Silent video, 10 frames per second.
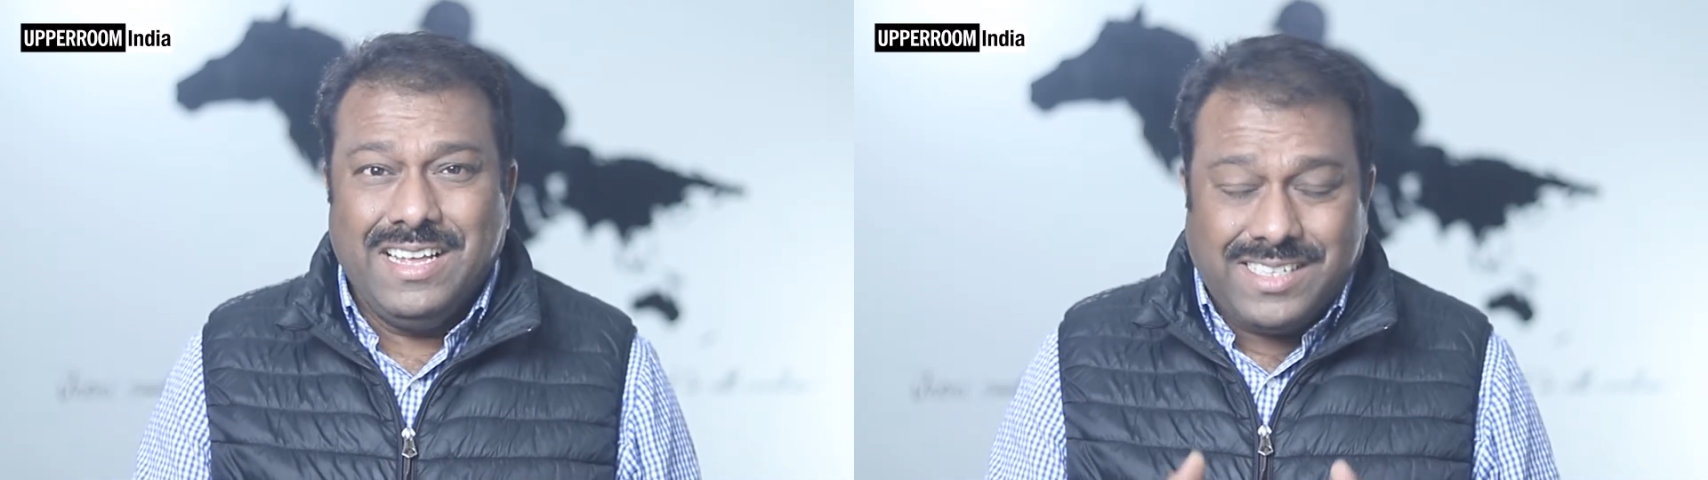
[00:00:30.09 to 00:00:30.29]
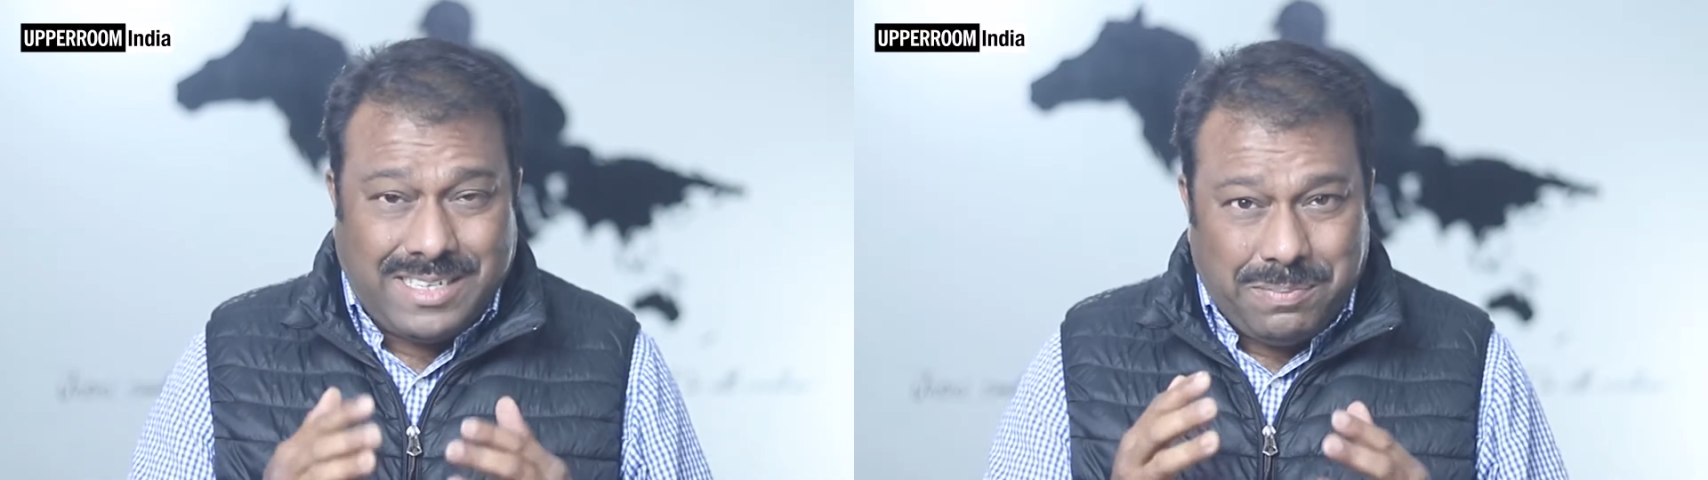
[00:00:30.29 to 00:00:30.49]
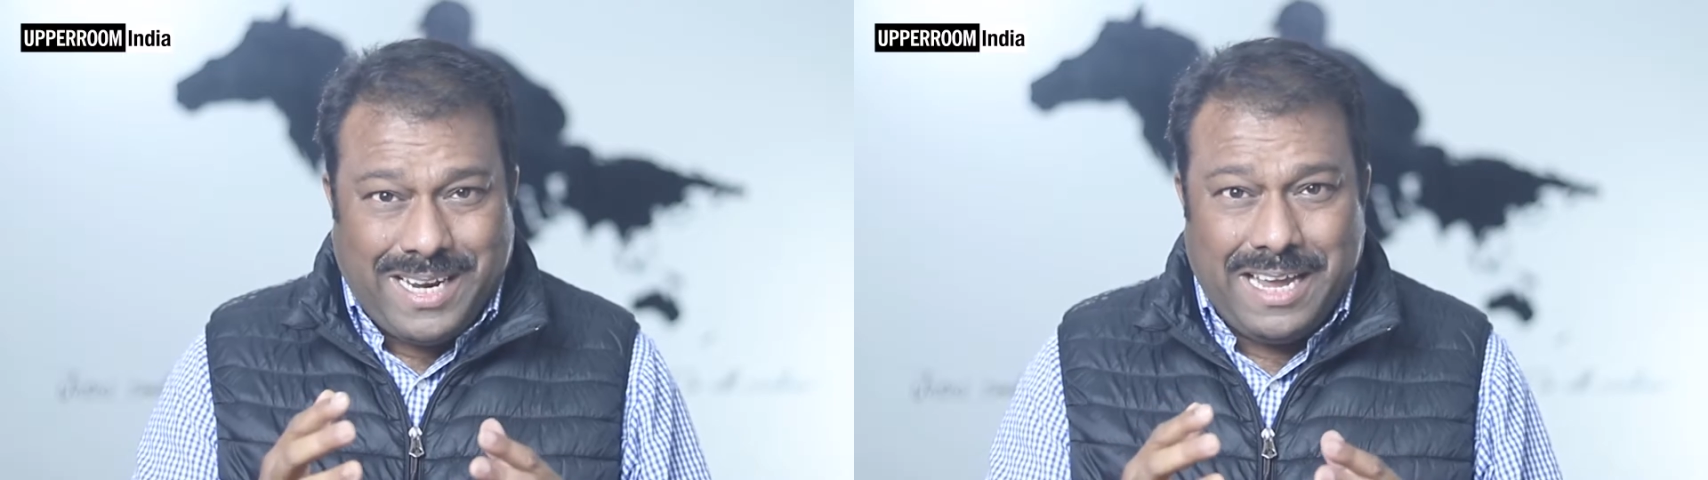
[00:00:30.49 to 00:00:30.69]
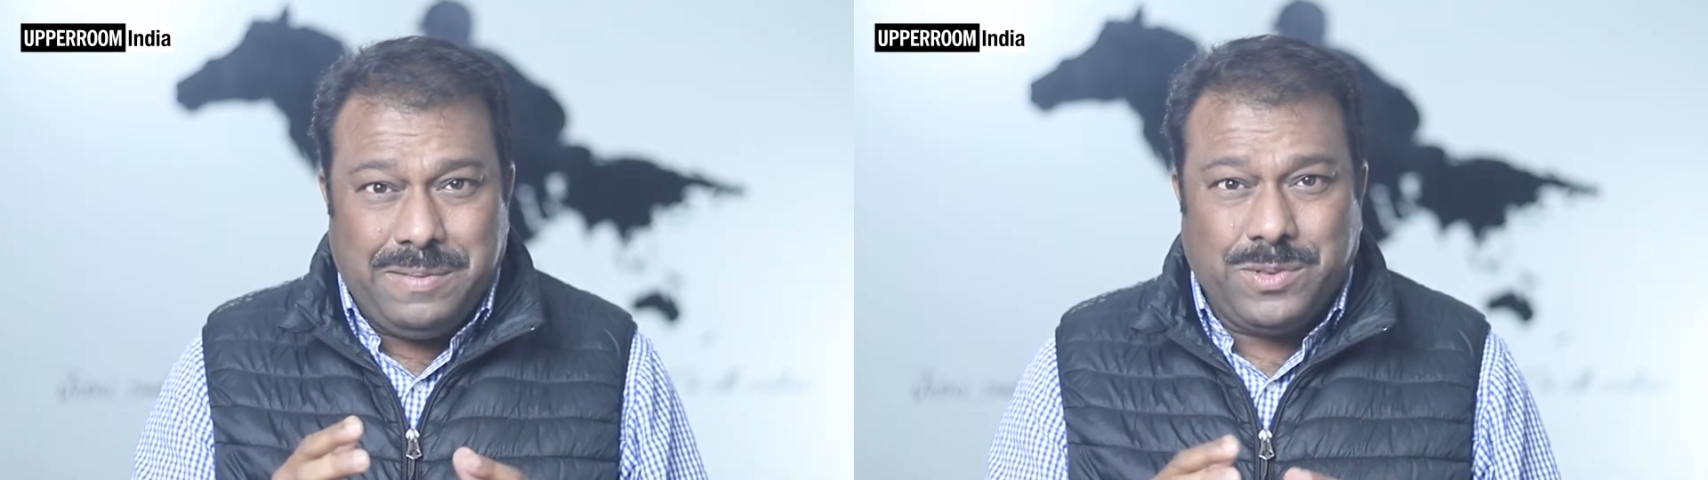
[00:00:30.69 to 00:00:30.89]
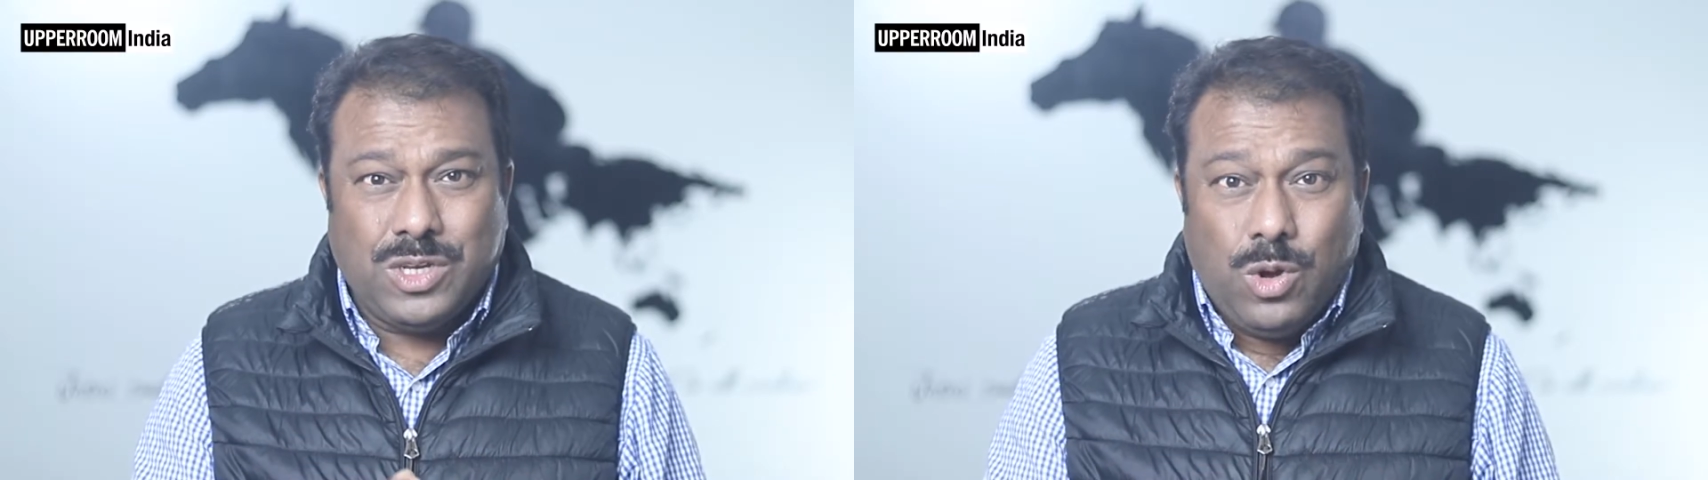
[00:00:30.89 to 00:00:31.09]

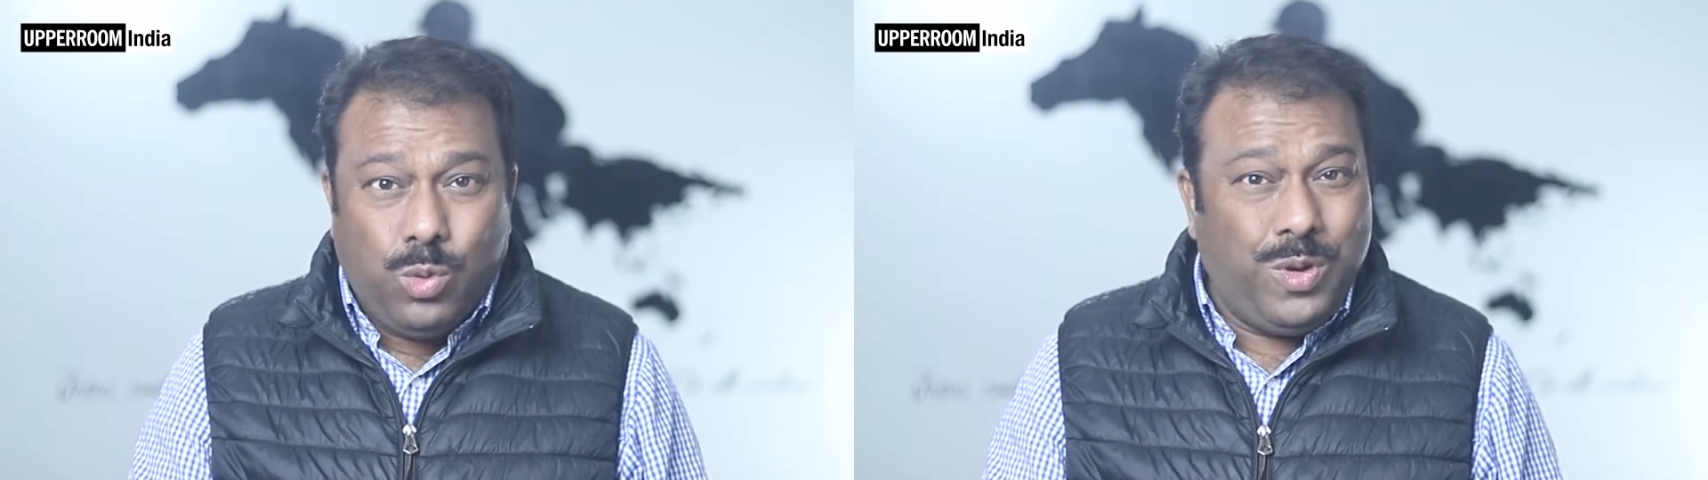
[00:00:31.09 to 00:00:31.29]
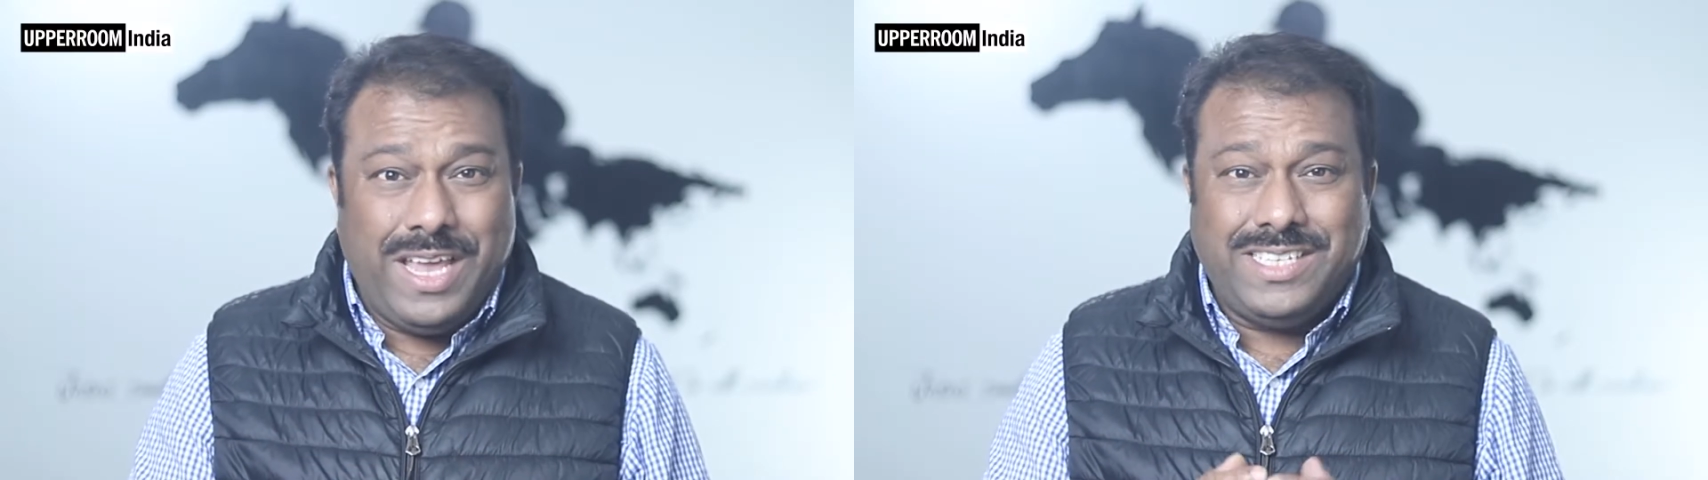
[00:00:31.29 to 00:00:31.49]
Sometimes we